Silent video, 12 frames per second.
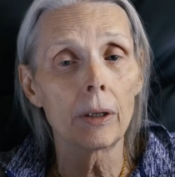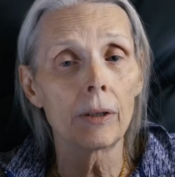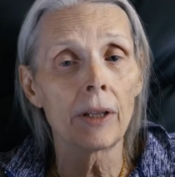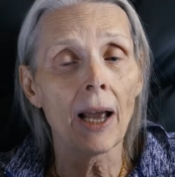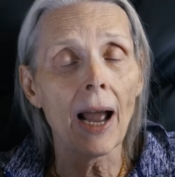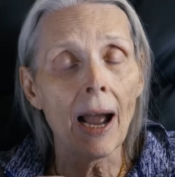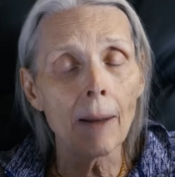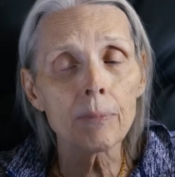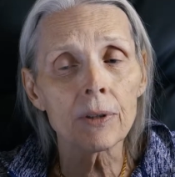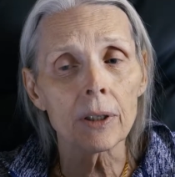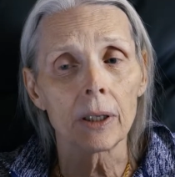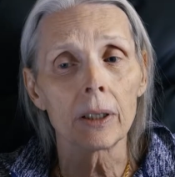The
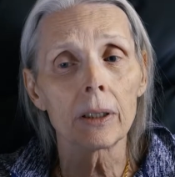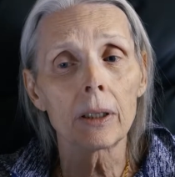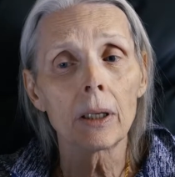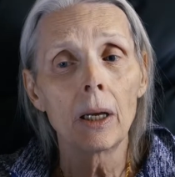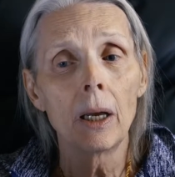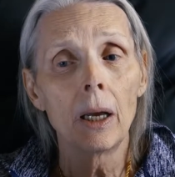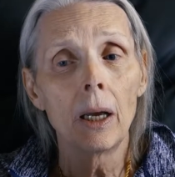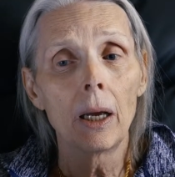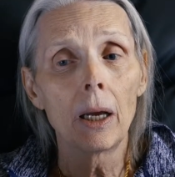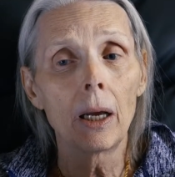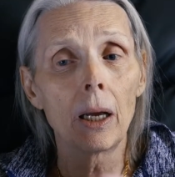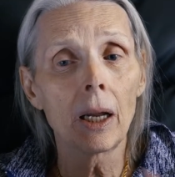absent,
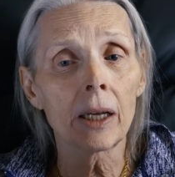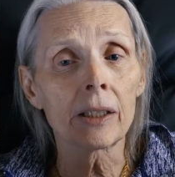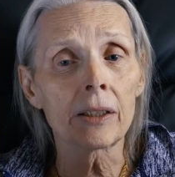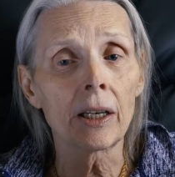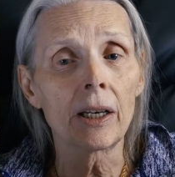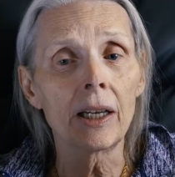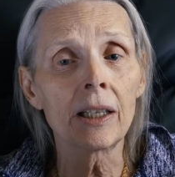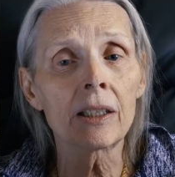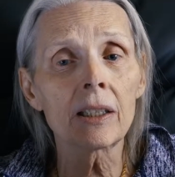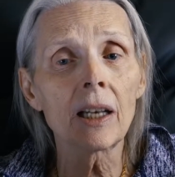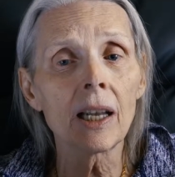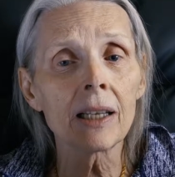like I said,
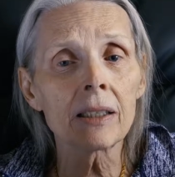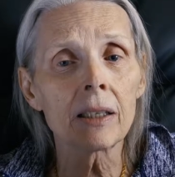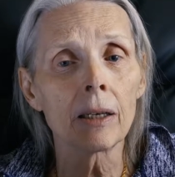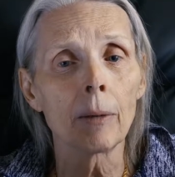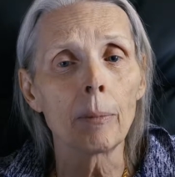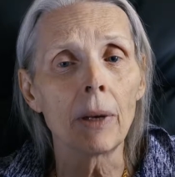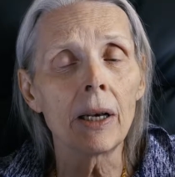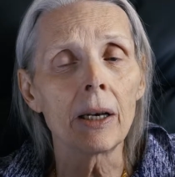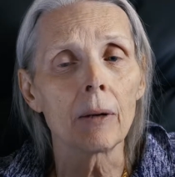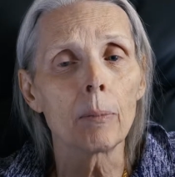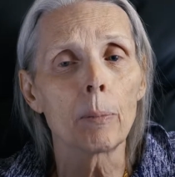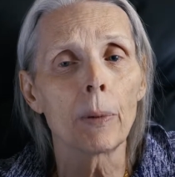it's less than a
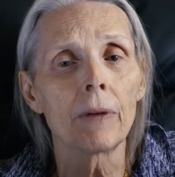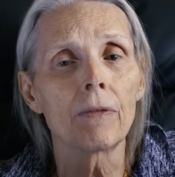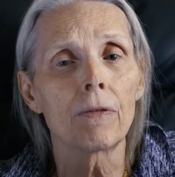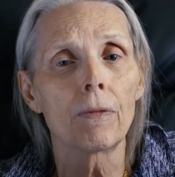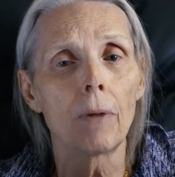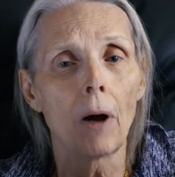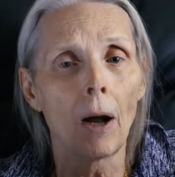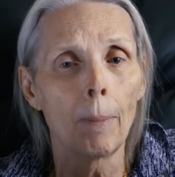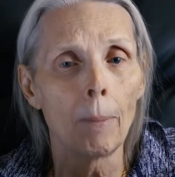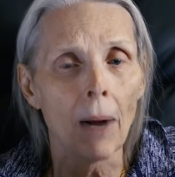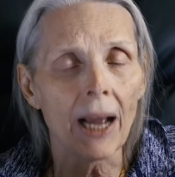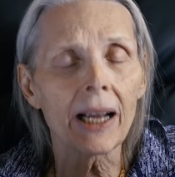minute, but
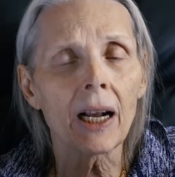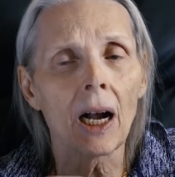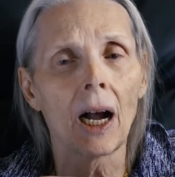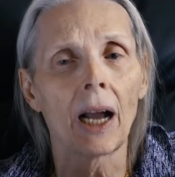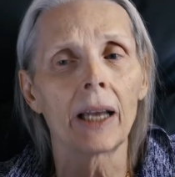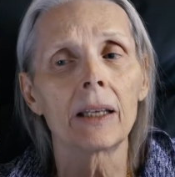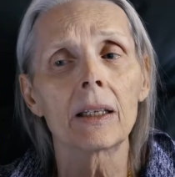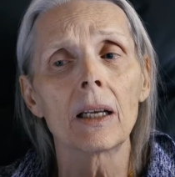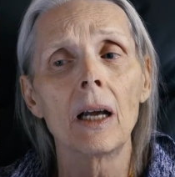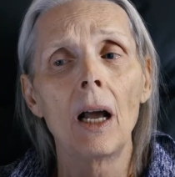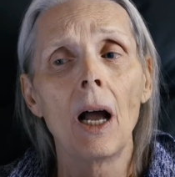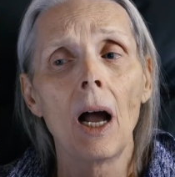my kind,
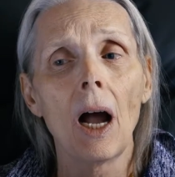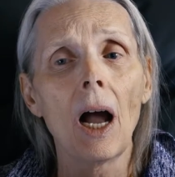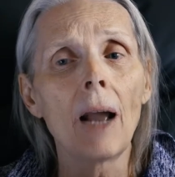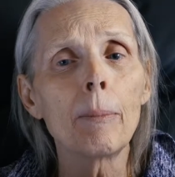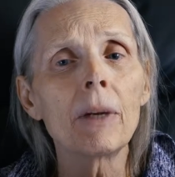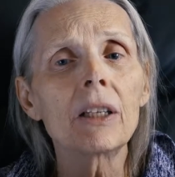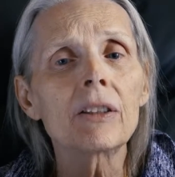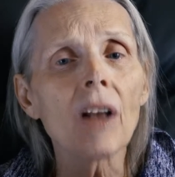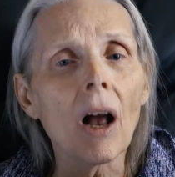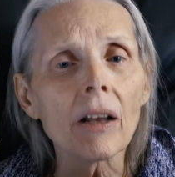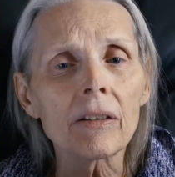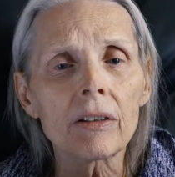I'm
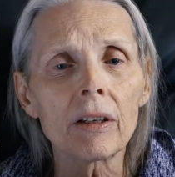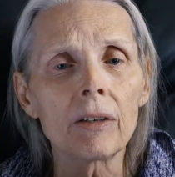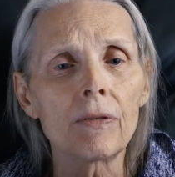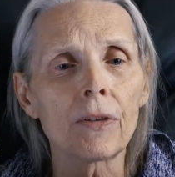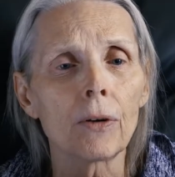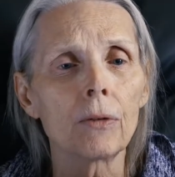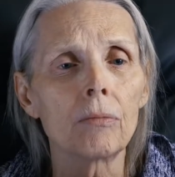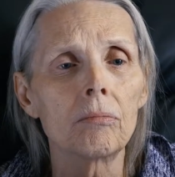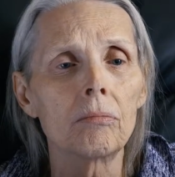exhausted for